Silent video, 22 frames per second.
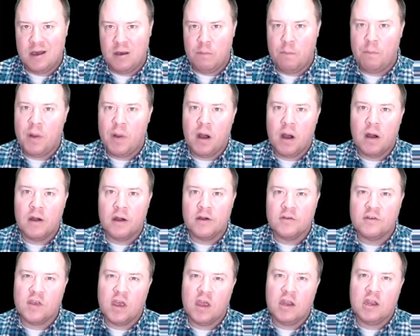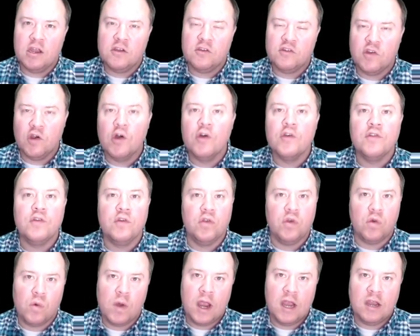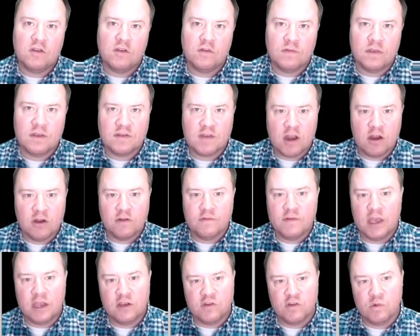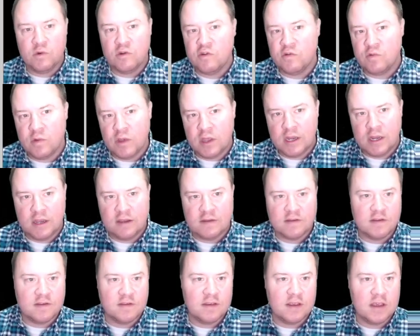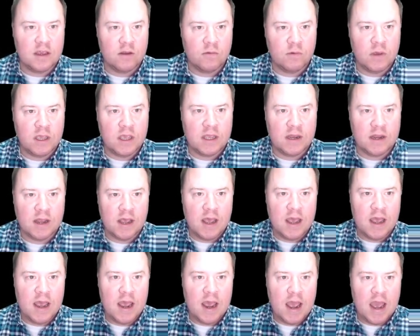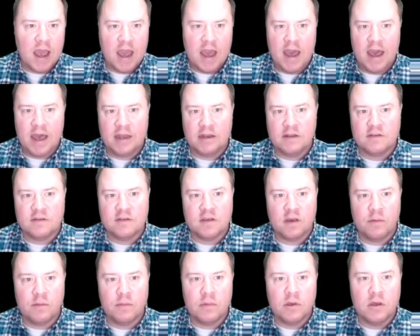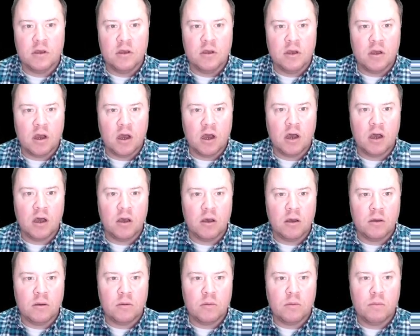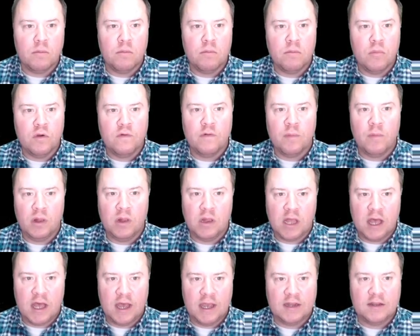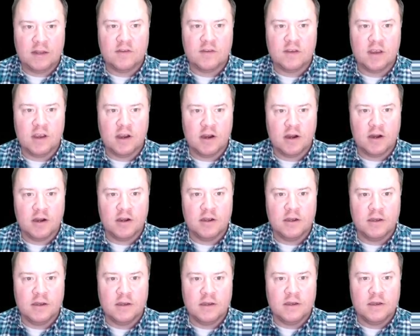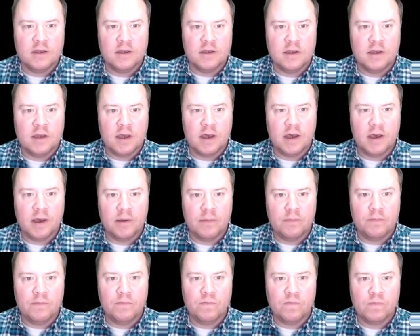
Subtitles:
bars and it shows you the range of the standard deviation, which is really nice to see. And we can add some movable lines here. Um,